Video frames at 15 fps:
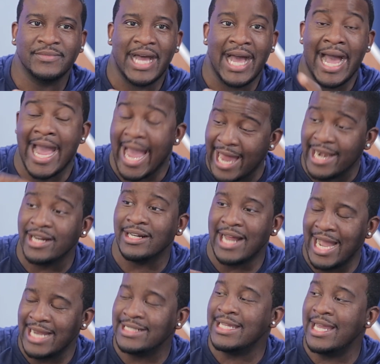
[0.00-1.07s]

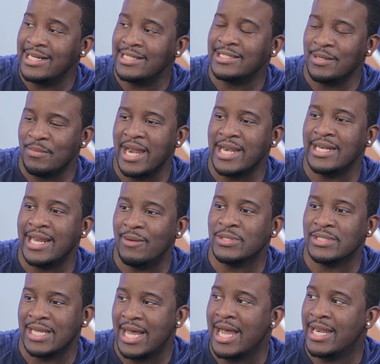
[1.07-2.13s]
I dated somebody that
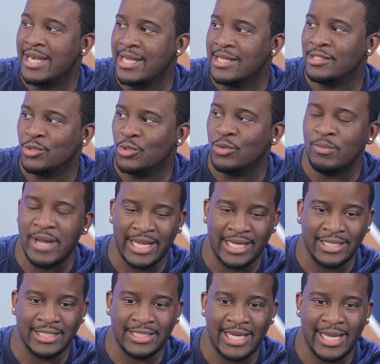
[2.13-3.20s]
was a hothead too back
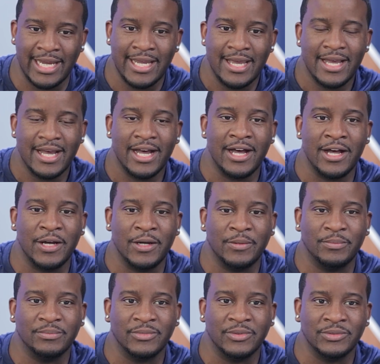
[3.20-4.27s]
in the day.
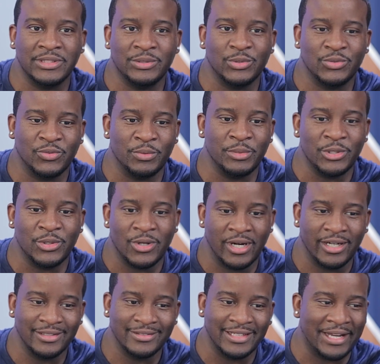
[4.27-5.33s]
She was from New York.